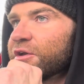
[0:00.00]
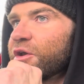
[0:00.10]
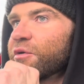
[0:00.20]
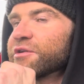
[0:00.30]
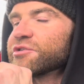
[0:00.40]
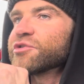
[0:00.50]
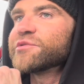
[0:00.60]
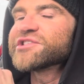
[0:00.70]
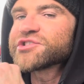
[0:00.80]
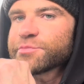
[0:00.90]
you and to
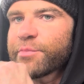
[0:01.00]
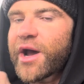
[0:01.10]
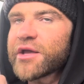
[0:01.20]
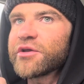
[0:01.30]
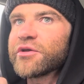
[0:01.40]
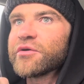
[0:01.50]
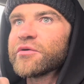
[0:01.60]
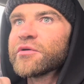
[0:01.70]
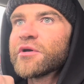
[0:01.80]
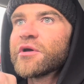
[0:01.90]
inspire
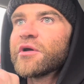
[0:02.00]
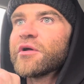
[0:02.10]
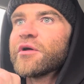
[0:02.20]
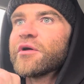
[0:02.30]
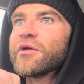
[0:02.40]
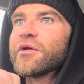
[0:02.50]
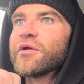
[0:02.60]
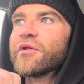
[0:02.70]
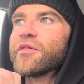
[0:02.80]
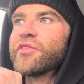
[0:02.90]
you
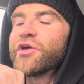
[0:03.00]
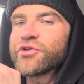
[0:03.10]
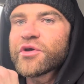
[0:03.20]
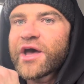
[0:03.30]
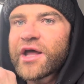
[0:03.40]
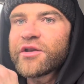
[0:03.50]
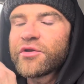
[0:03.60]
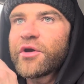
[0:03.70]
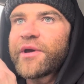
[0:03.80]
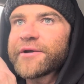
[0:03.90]
that you can
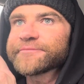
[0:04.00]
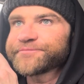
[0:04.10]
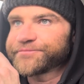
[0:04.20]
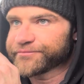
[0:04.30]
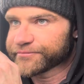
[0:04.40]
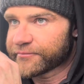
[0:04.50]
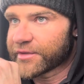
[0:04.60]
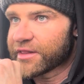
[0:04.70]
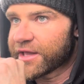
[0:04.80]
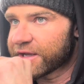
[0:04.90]
do it.
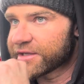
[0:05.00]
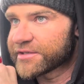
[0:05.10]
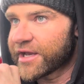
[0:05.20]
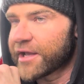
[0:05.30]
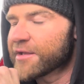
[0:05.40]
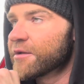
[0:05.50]
Like I say,